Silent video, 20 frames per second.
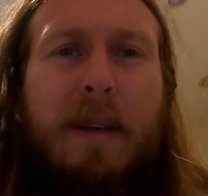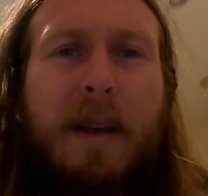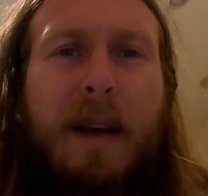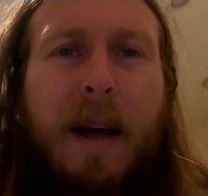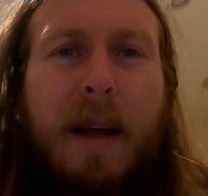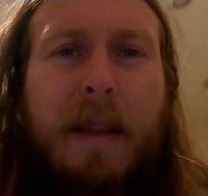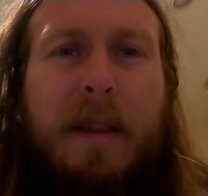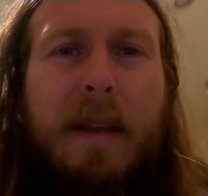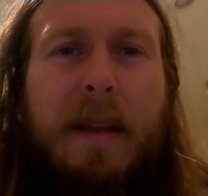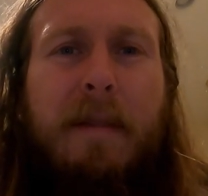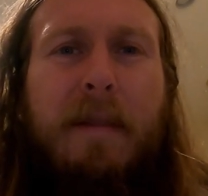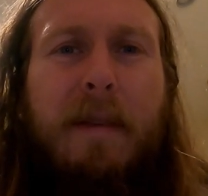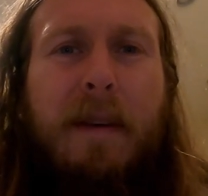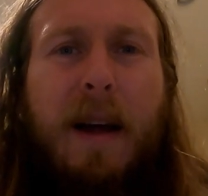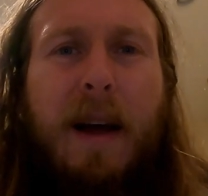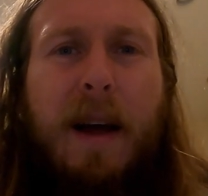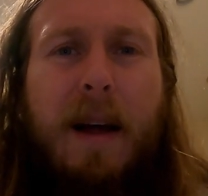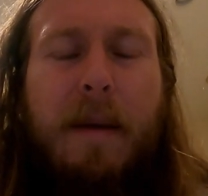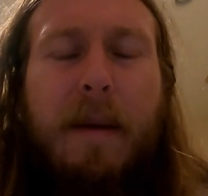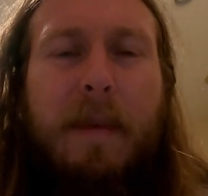
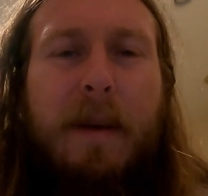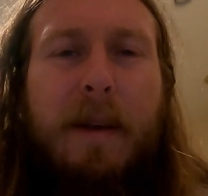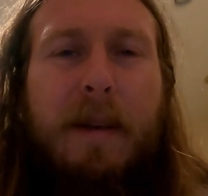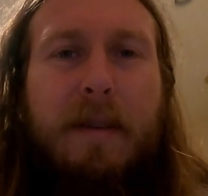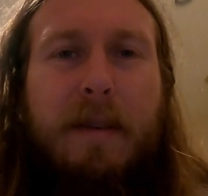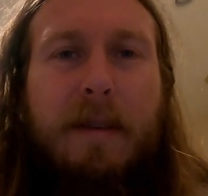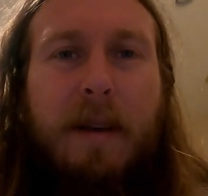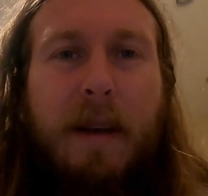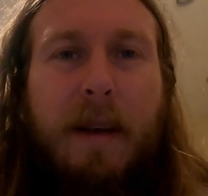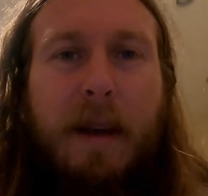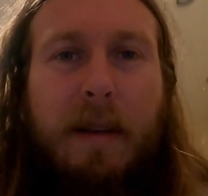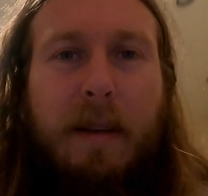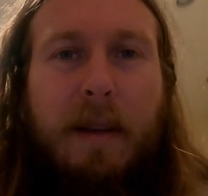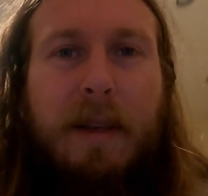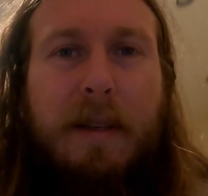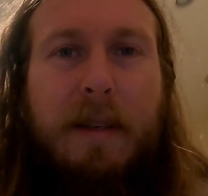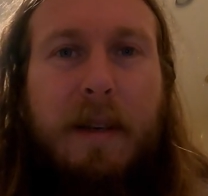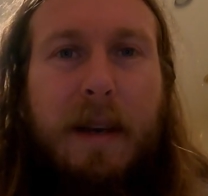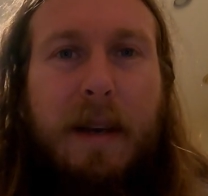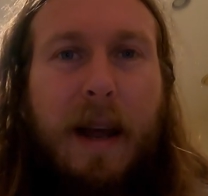Niflheim is
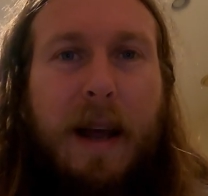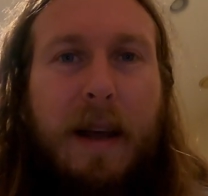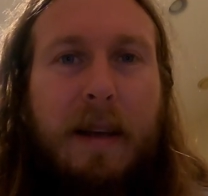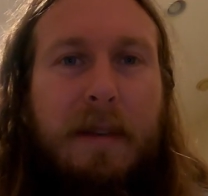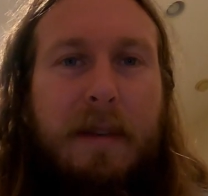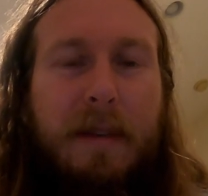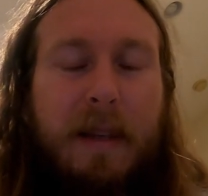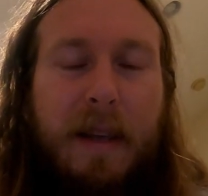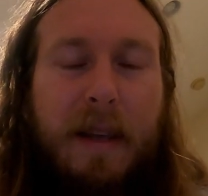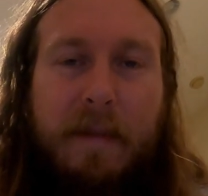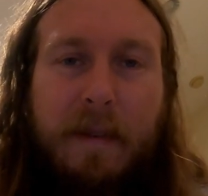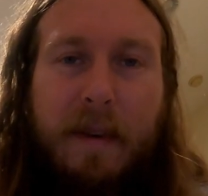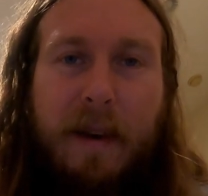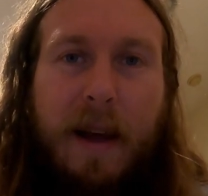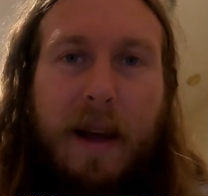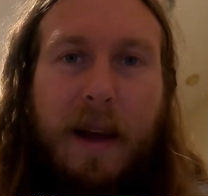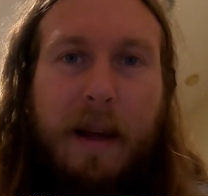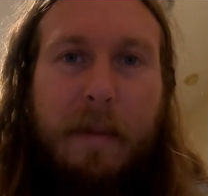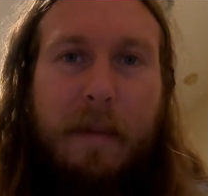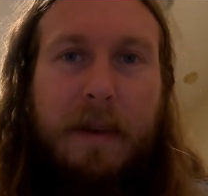listed as
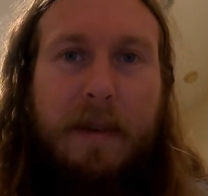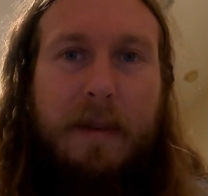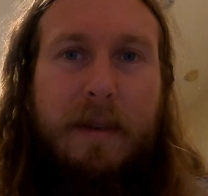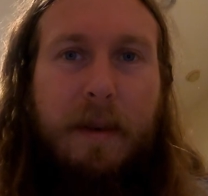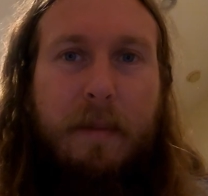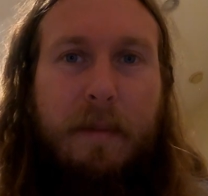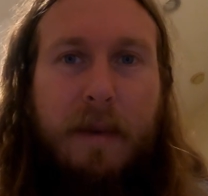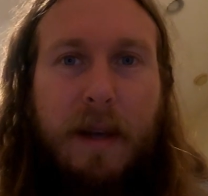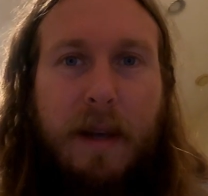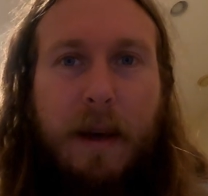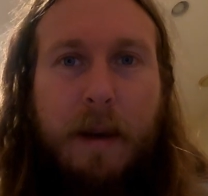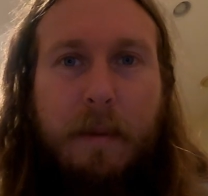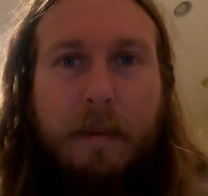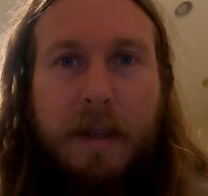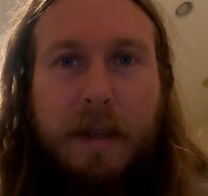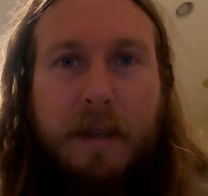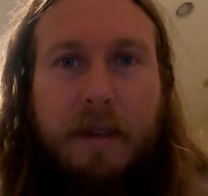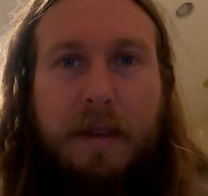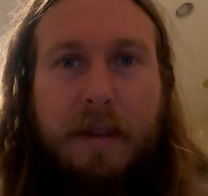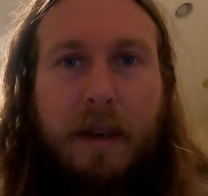Niflheim, and
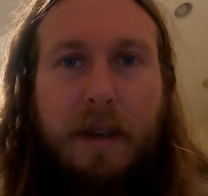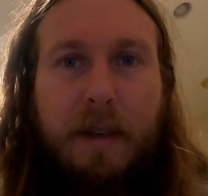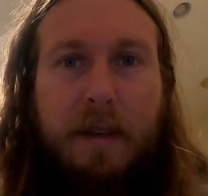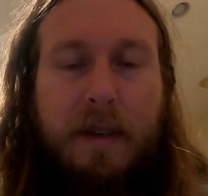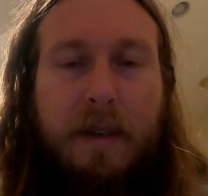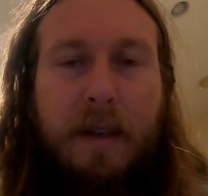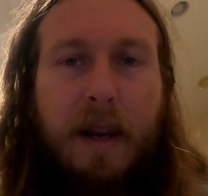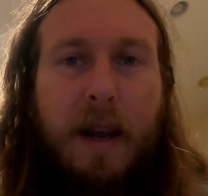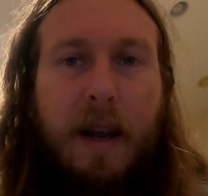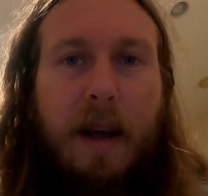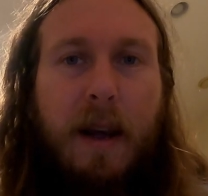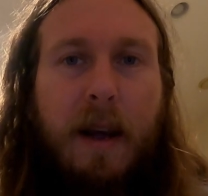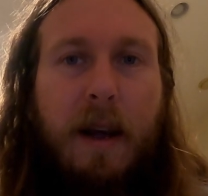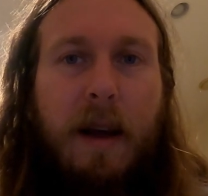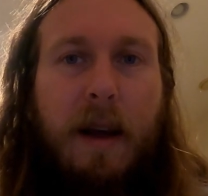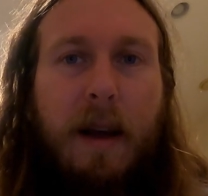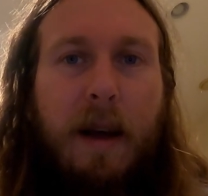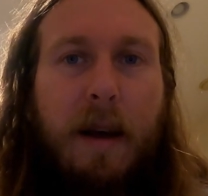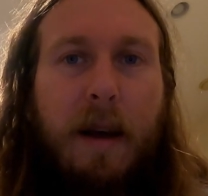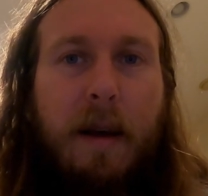sometimes it's just
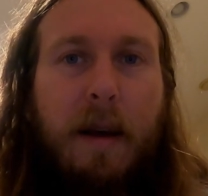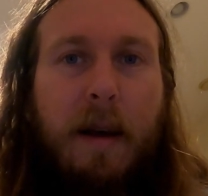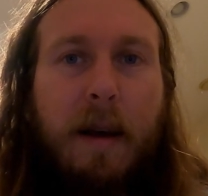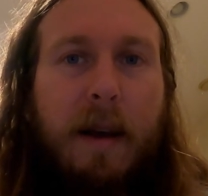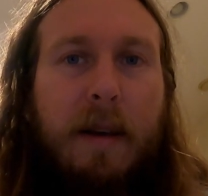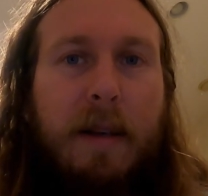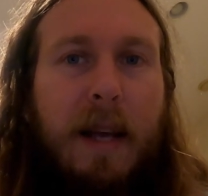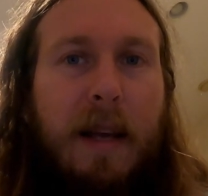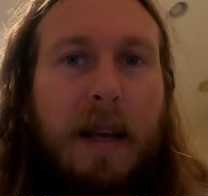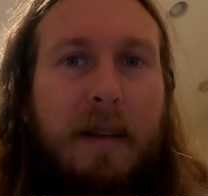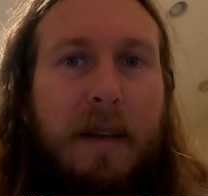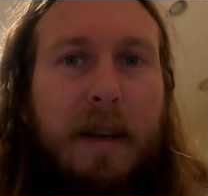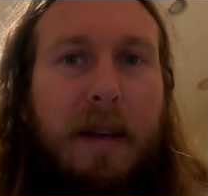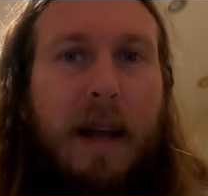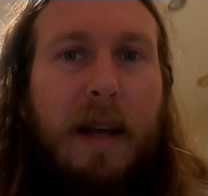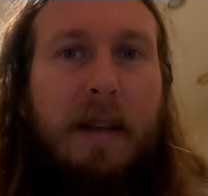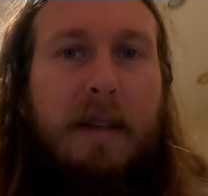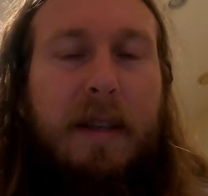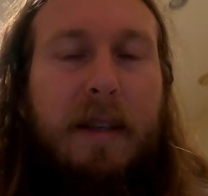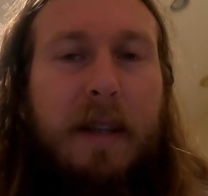attested
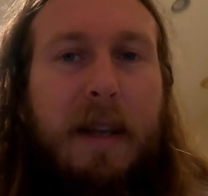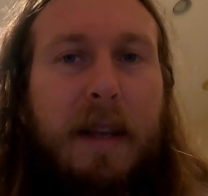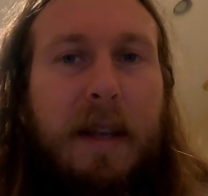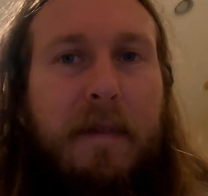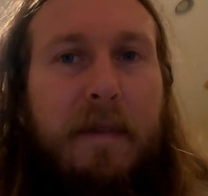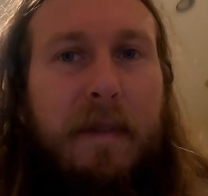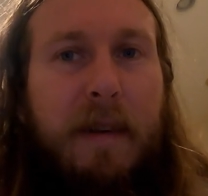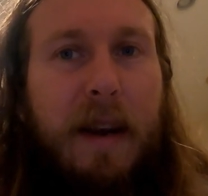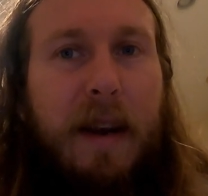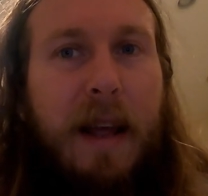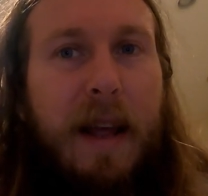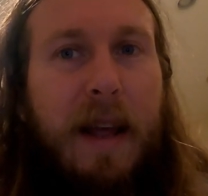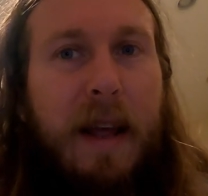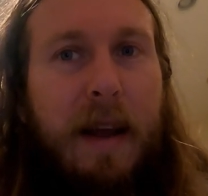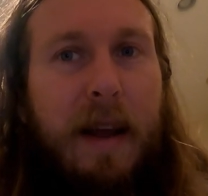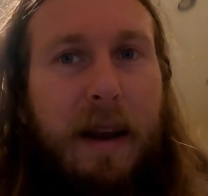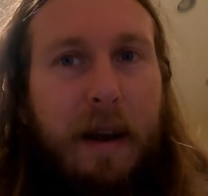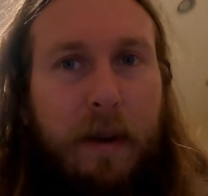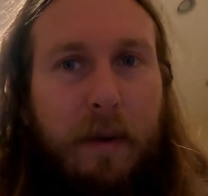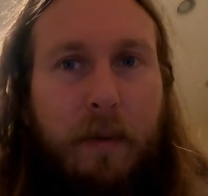as
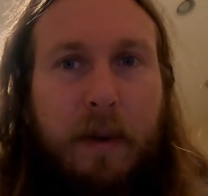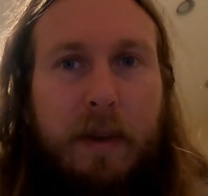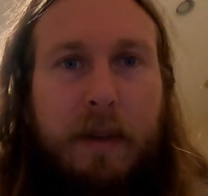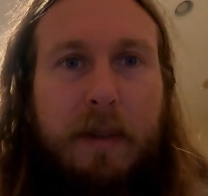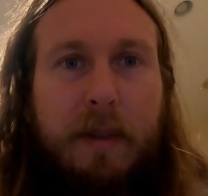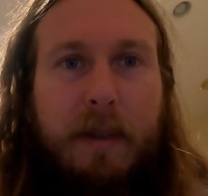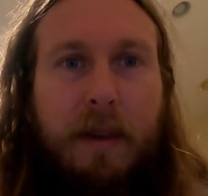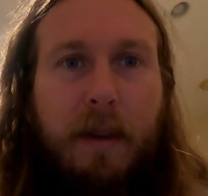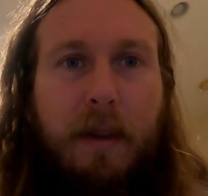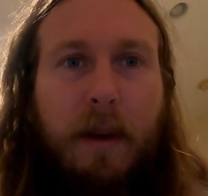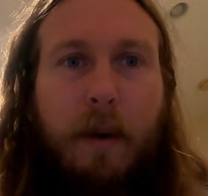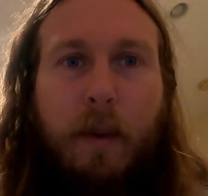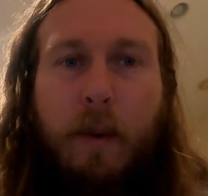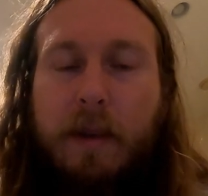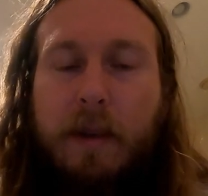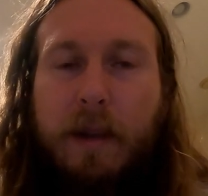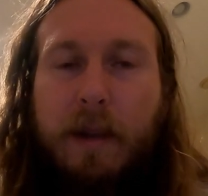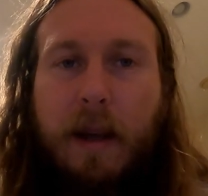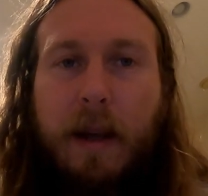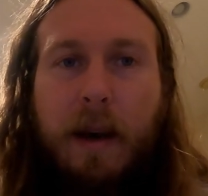Niflhel, which is the
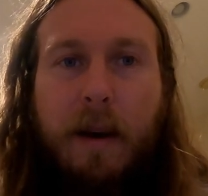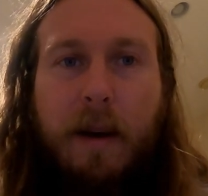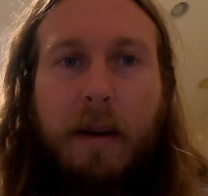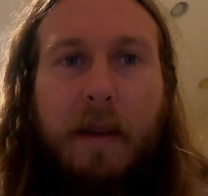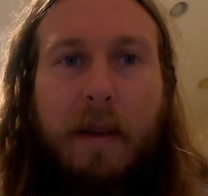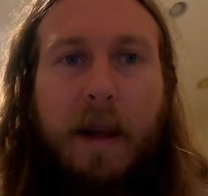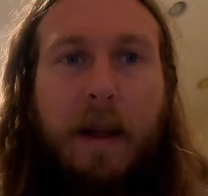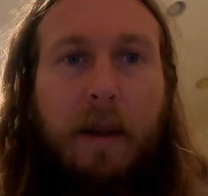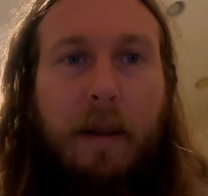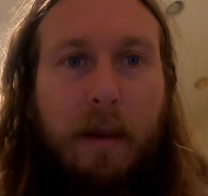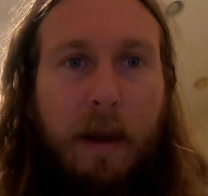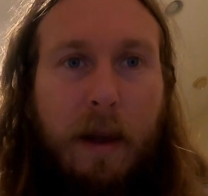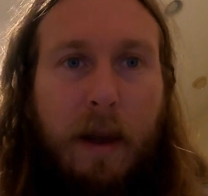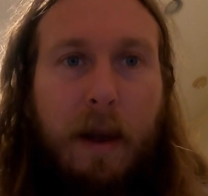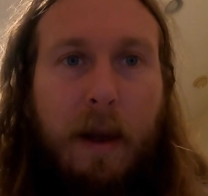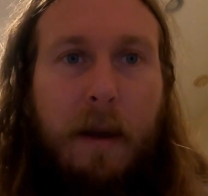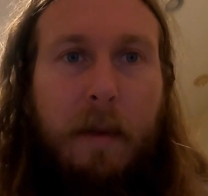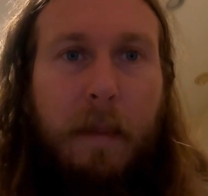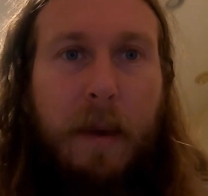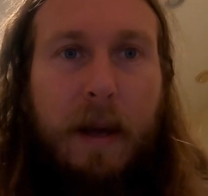lowest layer of hell,
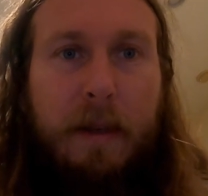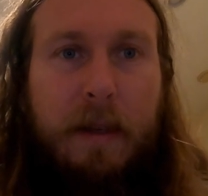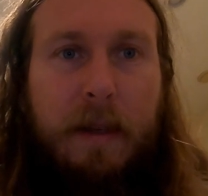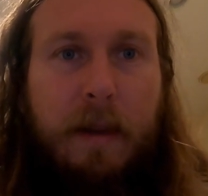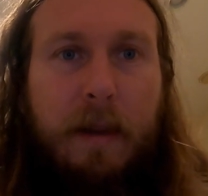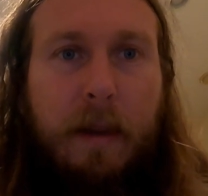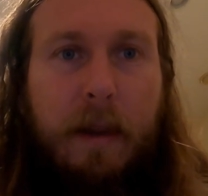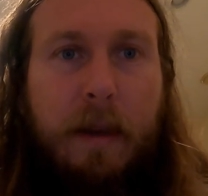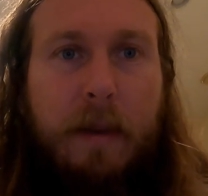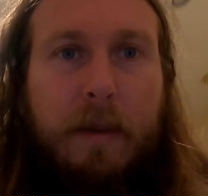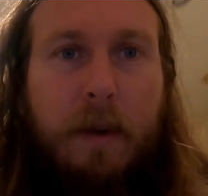basically.